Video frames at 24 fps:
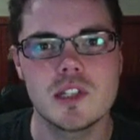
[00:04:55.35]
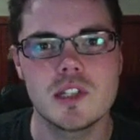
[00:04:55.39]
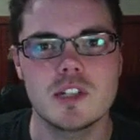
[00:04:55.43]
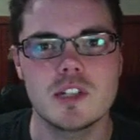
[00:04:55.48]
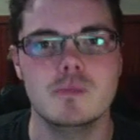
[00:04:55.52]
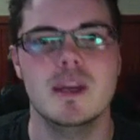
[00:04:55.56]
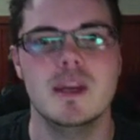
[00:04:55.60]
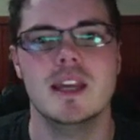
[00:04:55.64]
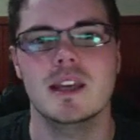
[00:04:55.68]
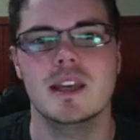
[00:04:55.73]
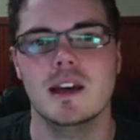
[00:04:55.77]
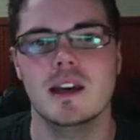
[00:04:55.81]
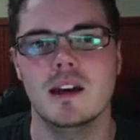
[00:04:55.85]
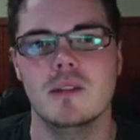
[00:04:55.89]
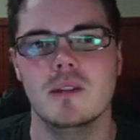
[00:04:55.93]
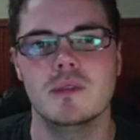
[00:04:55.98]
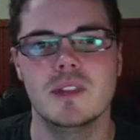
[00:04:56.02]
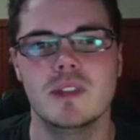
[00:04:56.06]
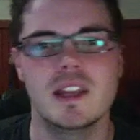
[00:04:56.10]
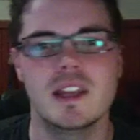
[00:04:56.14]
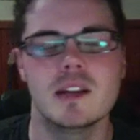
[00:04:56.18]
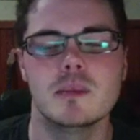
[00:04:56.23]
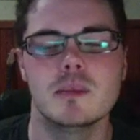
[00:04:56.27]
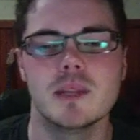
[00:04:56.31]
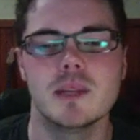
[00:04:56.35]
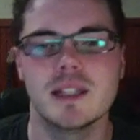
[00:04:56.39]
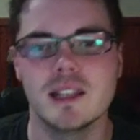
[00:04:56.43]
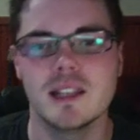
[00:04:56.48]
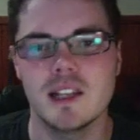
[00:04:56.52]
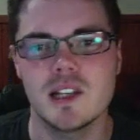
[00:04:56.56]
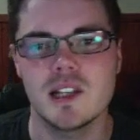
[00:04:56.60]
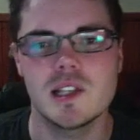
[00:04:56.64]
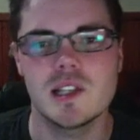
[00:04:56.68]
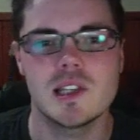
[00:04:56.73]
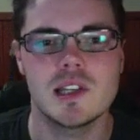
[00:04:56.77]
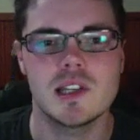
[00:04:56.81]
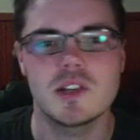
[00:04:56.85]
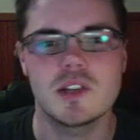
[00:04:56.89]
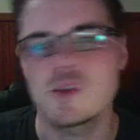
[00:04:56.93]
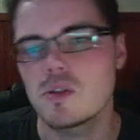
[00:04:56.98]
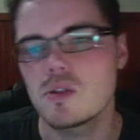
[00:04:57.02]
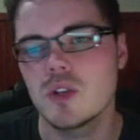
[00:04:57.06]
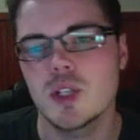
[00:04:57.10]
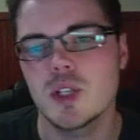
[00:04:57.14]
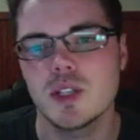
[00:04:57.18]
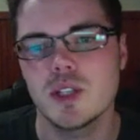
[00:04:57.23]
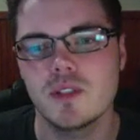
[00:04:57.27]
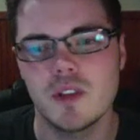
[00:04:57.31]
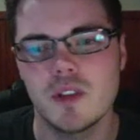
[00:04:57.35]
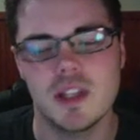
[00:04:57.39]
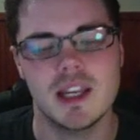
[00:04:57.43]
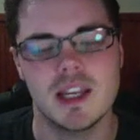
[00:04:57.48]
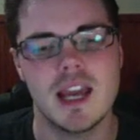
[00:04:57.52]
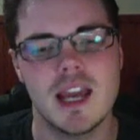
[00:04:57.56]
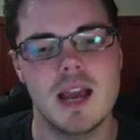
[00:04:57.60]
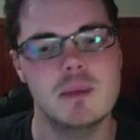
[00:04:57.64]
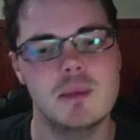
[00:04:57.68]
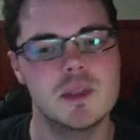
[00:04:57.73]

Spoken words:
to make that a bit less intrusive on the game.